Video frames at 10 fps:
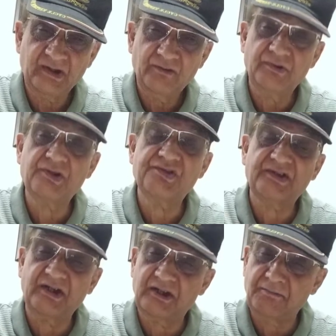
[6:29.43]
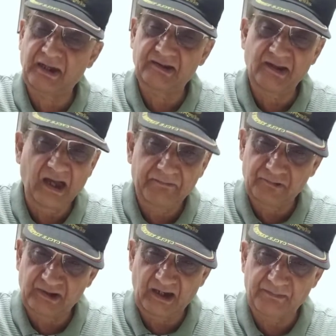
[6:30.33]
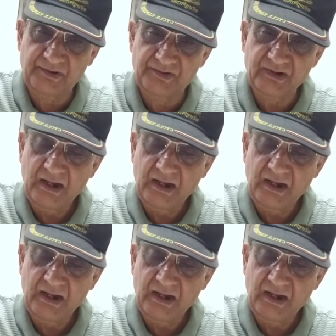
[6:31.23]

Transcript: which is secreted by the hypothalamus.